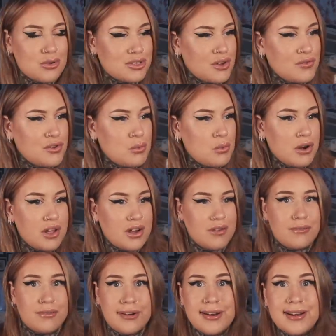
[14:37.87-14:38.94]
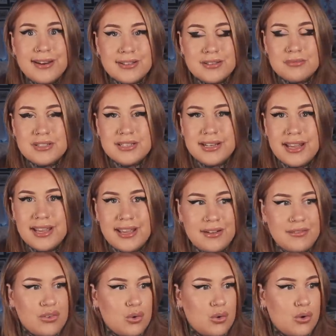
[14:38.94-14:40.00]
So, if you want like a realism
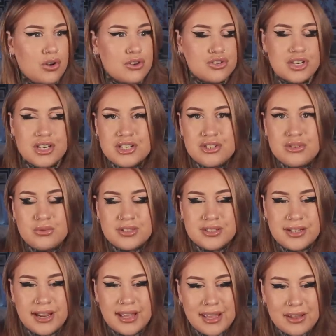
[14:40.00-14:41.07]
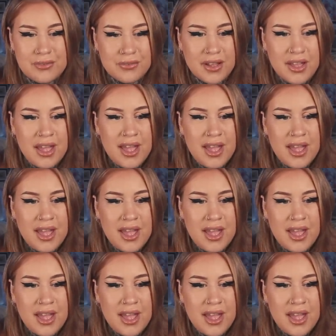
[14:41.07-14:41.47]
sleeve or a traditional sleeve,